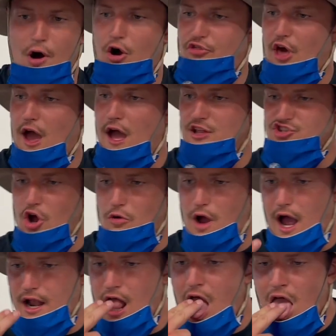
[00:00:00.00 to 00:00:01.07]
both hands, all
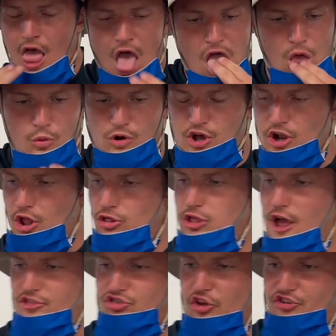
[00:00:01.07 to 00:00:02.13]
right? We're going to
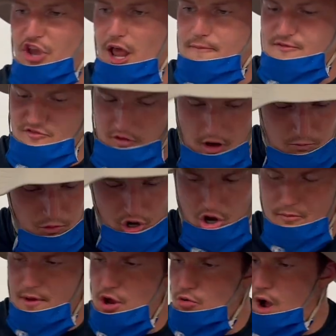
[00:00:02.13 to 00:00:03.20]
lick the tips of them. We're going to be